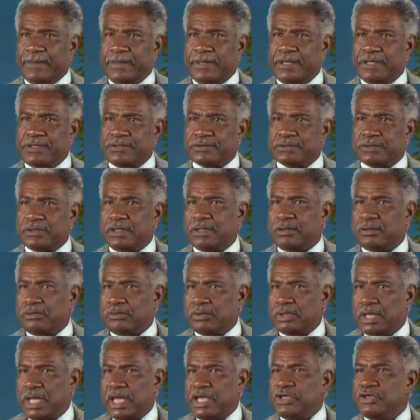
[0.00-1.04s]
his,
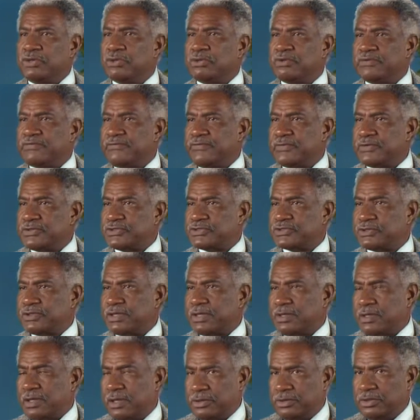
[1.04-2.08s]
a universal,
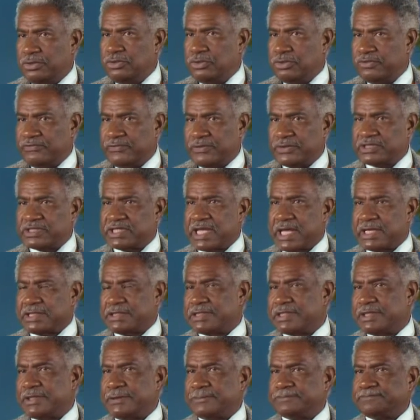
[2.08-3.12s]
a
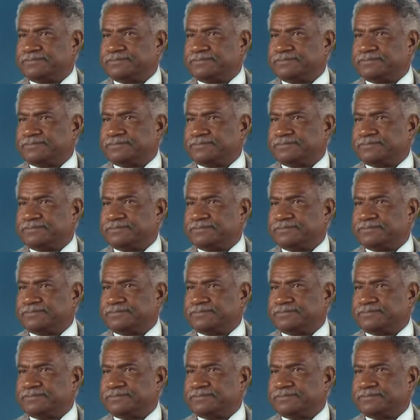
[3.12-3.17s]
universality